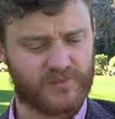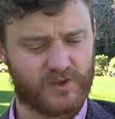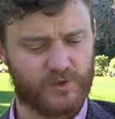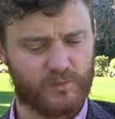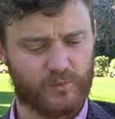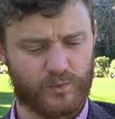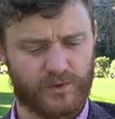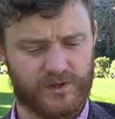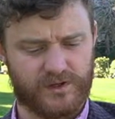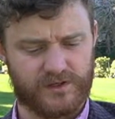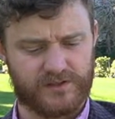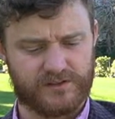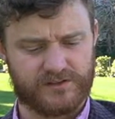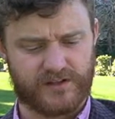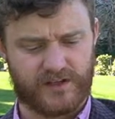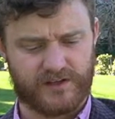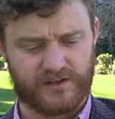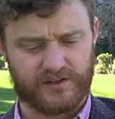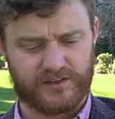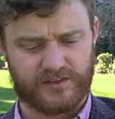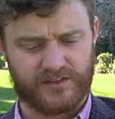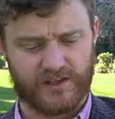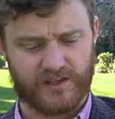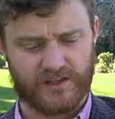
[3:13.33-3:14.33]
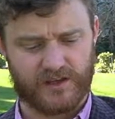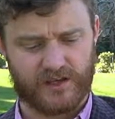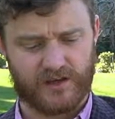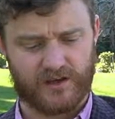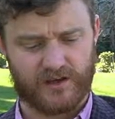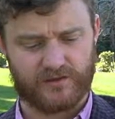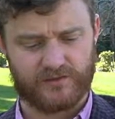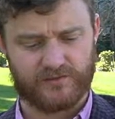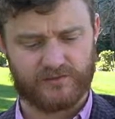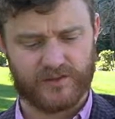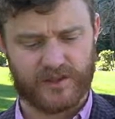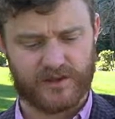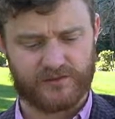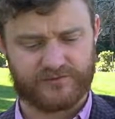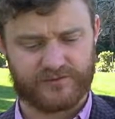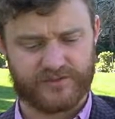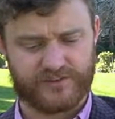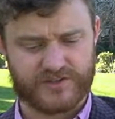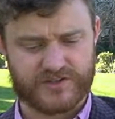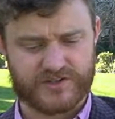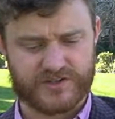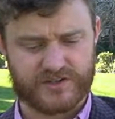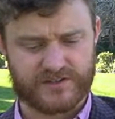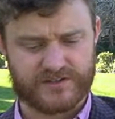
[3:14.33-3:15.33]
We tend to think of that
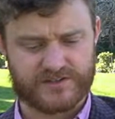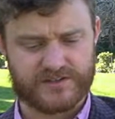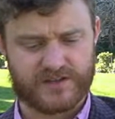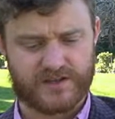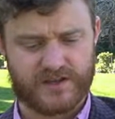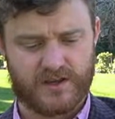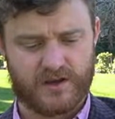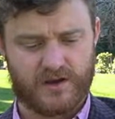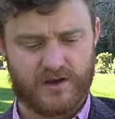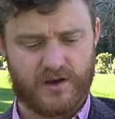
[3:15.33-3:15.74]
physicians